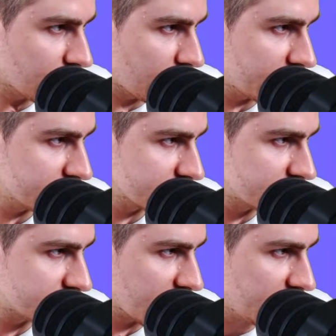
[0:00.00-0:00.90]
Why does it
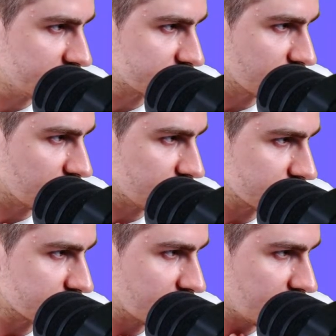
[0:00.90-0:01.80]
change the whole
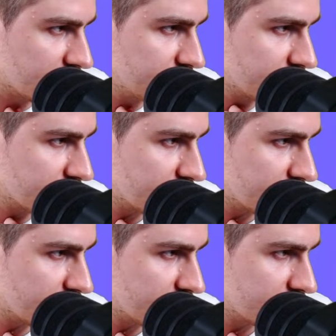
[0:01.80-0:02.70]
time
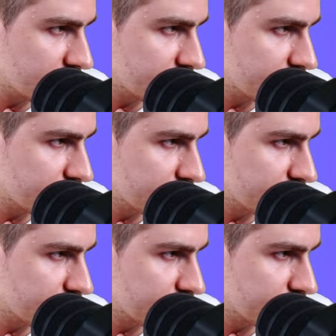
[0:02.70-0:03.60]
there?
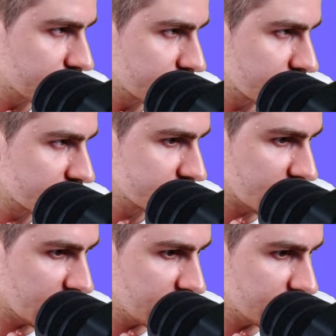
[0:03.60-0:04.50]

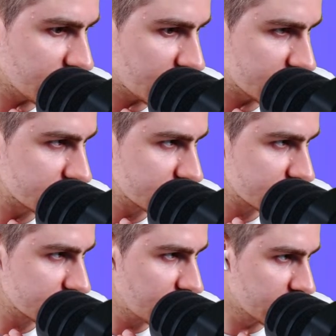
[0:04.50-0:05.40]
Save that.
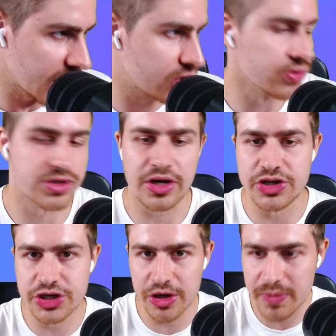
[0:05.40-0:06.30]
Okay, cool. So it
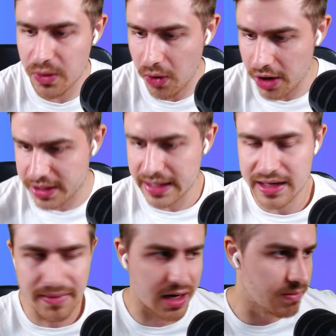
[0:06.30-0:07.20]
should be working in
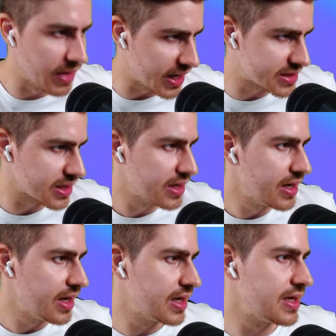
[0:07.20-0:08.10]
about a minute.
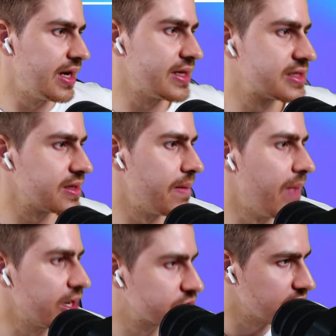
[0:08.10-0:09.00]
Let's
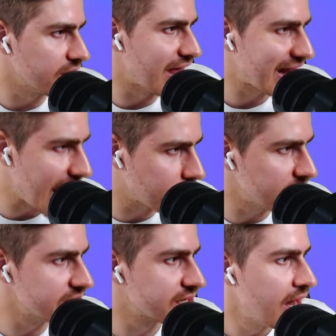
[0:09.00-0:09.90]
make sure that
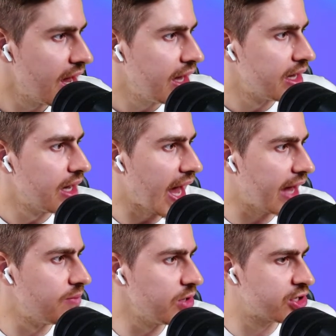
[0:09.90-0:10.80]
happens.
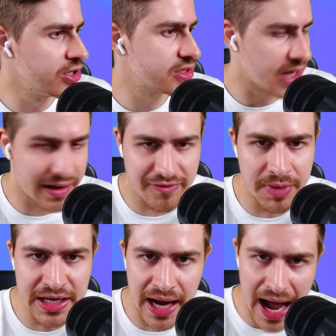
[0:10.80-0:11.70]
And because I've
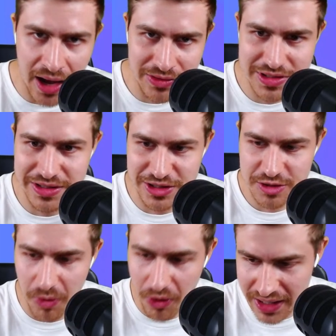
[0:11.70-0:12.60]
been out
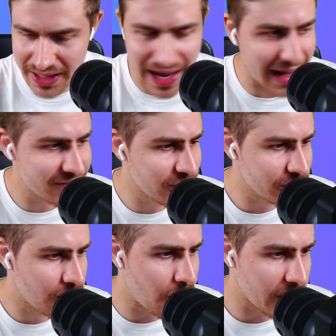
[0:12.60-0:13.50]
this morning, I have
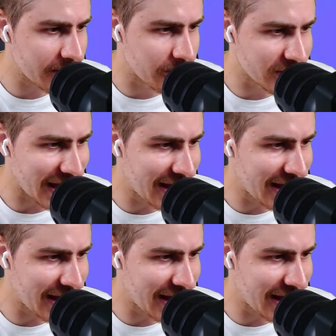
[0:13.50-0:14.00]
not caught up with